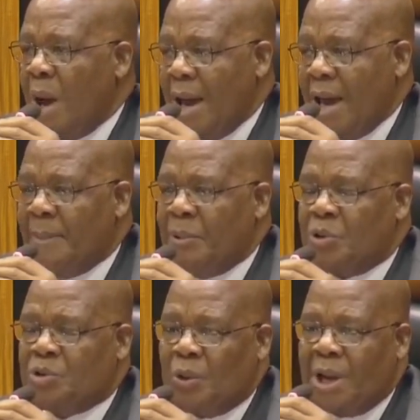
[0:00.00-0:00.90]
we are
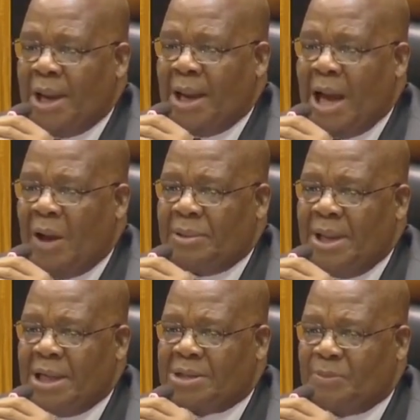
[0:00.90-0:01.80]
able to carry
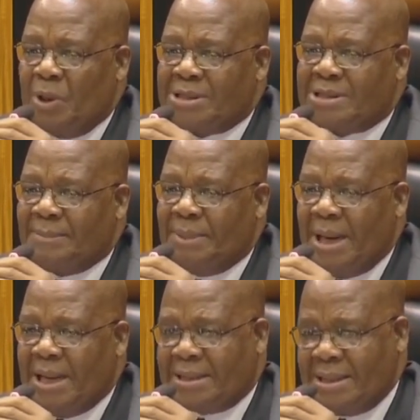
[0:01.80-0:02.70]
out the
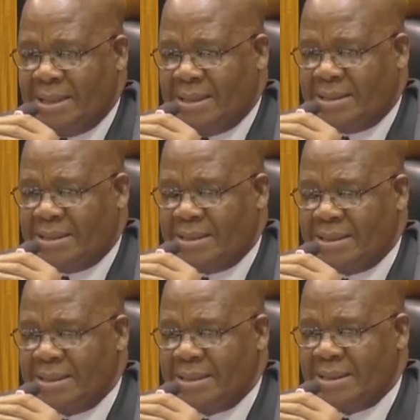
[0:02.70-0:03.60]

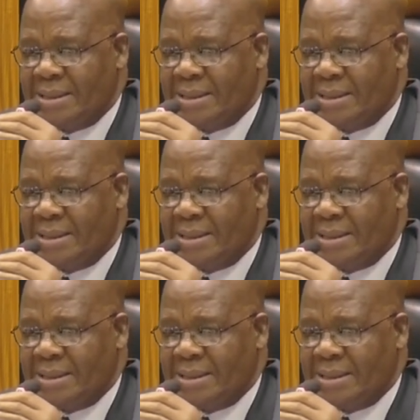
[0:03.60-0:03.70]
responsibilities